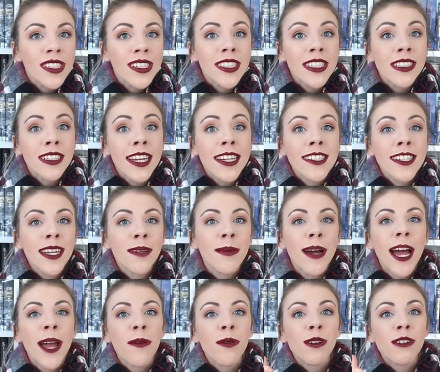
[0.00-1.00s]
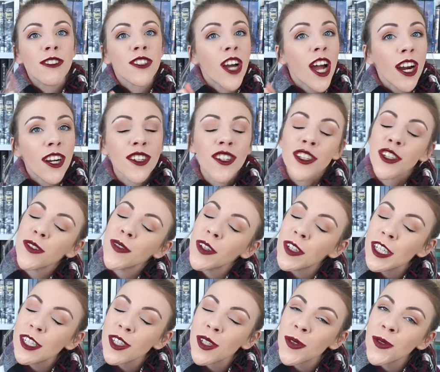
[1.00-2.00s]
Until next time, I will talk to you
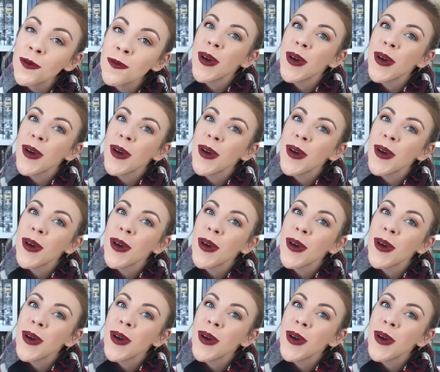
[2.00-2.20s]
very soon.